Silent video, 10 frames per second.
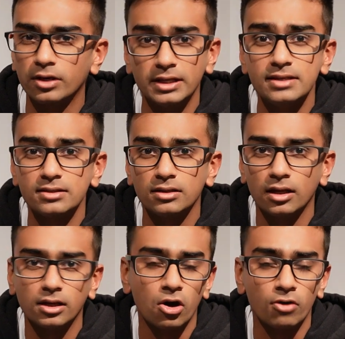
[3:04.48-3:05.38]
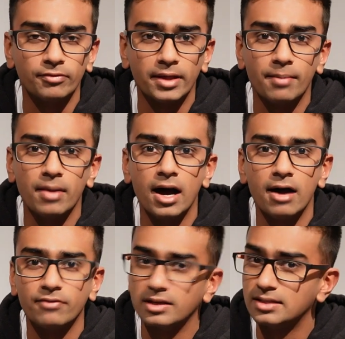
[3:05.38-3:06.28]
or at least a lot of them,
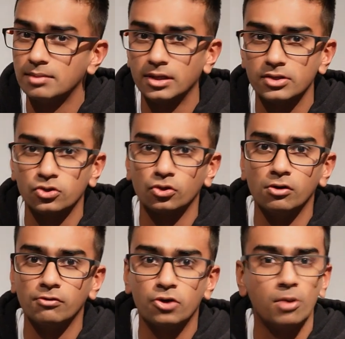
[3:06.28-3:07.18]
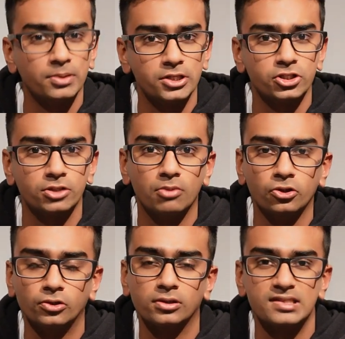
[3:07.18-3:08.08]
have a similar sort of competition
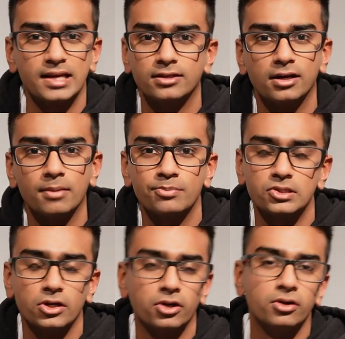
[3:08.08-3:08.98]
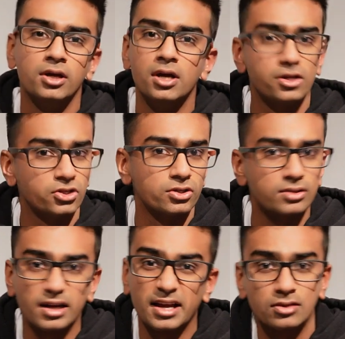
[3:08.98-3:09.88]
model set up. So
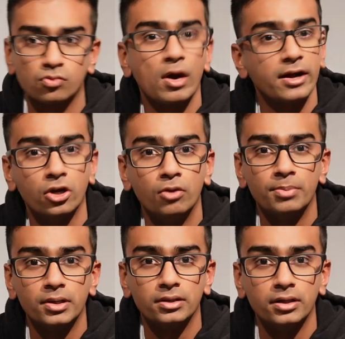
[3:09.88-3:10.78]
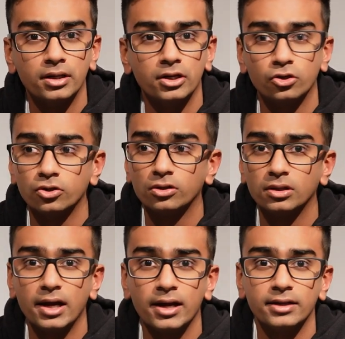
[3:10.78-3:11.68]
just, I guess, whack open uh,
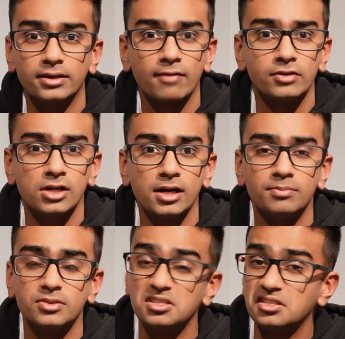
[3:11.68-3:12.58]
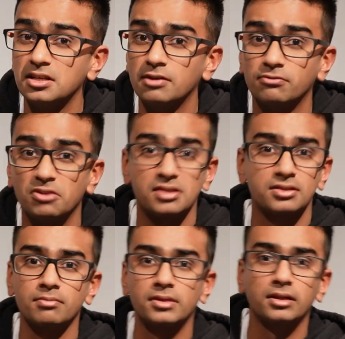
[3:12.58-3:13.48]
Google and have a type to see if there's
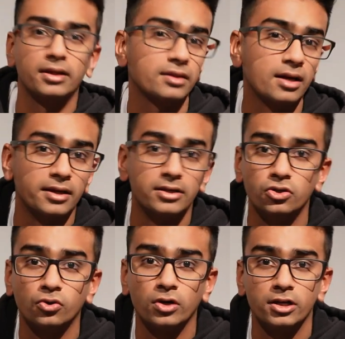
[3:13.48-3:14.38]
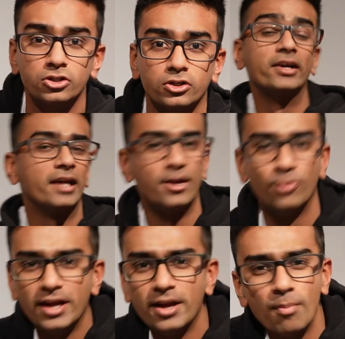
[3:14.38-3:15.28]
something like that in your country. Okay,
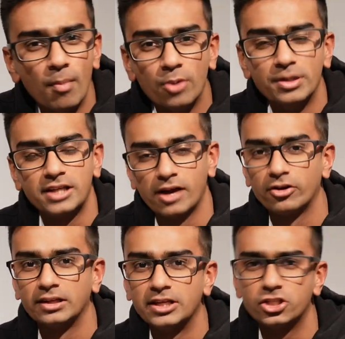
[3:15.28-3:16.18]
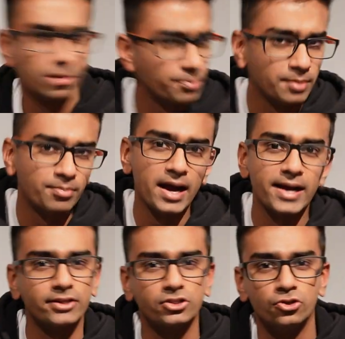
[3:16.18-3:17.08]
we're momentarily jumping
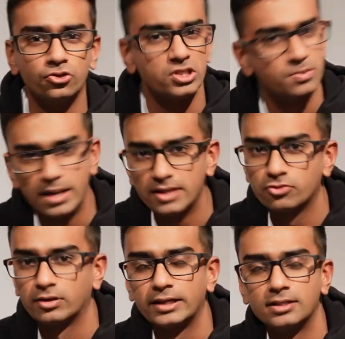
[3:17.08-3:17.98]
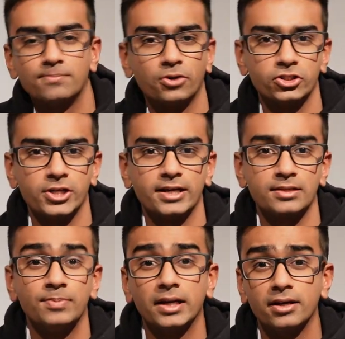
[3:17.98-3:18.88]
back to space related
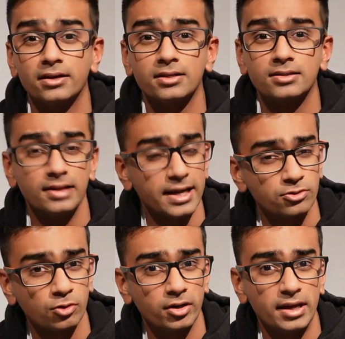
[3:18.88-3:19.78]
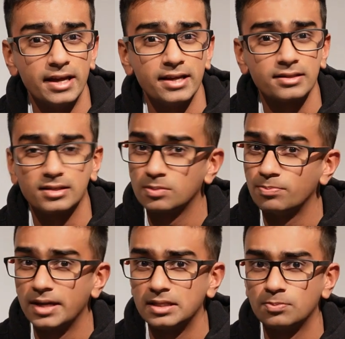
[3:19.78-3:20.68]
projects because the next one is
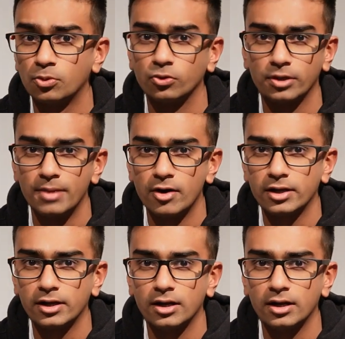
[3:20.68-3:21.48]
Spaceport America